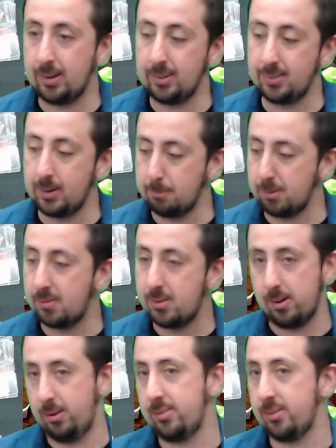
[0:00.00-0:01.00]
is the number of
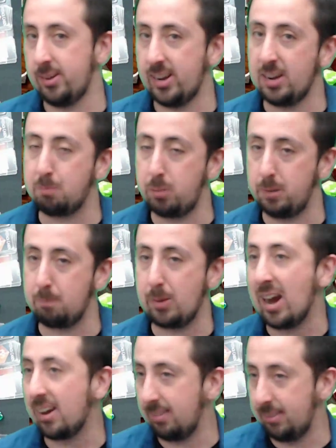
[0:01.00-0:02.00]
cards that are going to get put
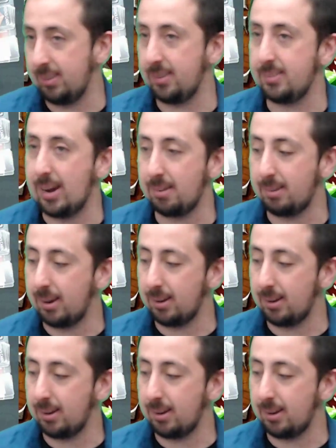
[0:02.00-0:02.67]
back into the attack deck.